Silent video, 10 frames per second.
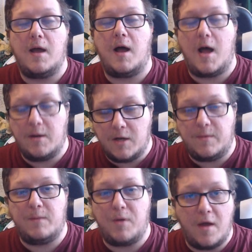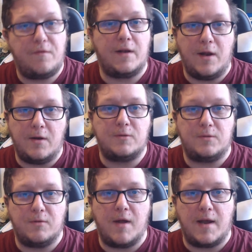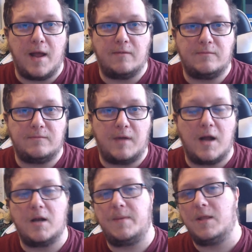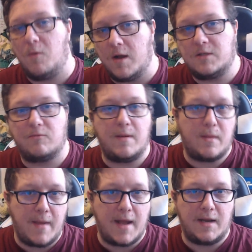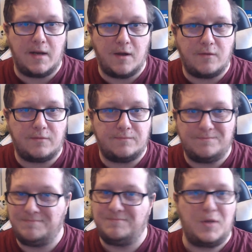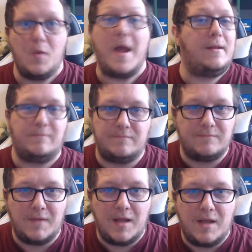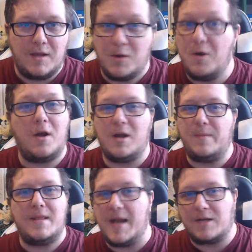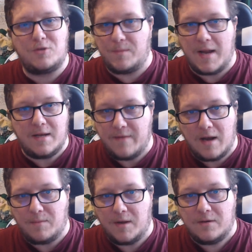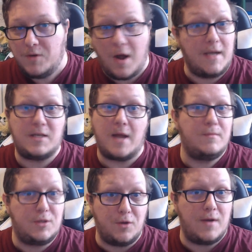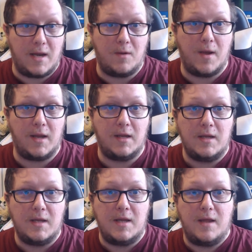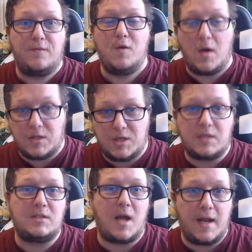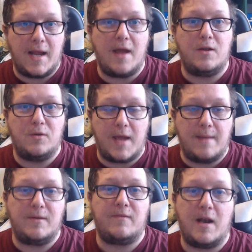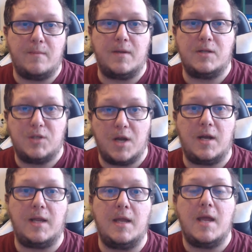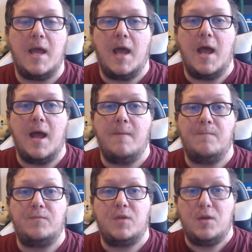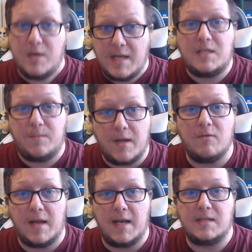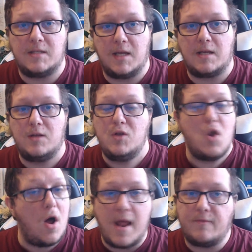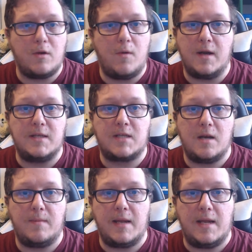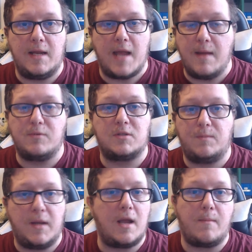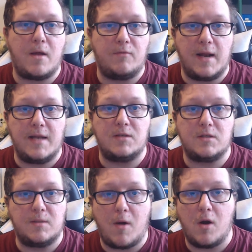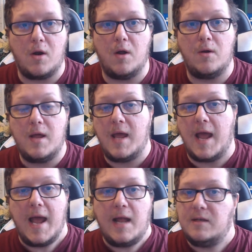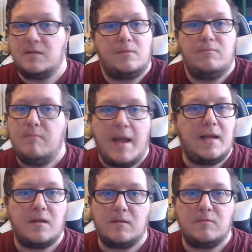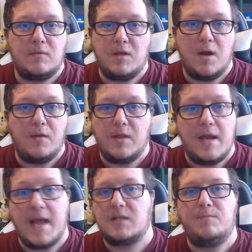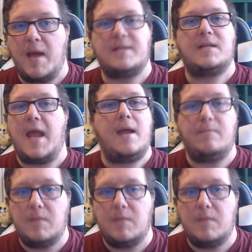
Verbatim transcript: I'm going to be perfectly honest with you right now. I'm going to be the one to rip the band aid off. You ain't. You're not going to be the next AAA developer. Not anytime soon, anyway. If you are just starting out in your game development journey, um, you need to be realistic. Not everyone is going to be able to pick up Unreal Engine tomorrow and make, you know, the next best game.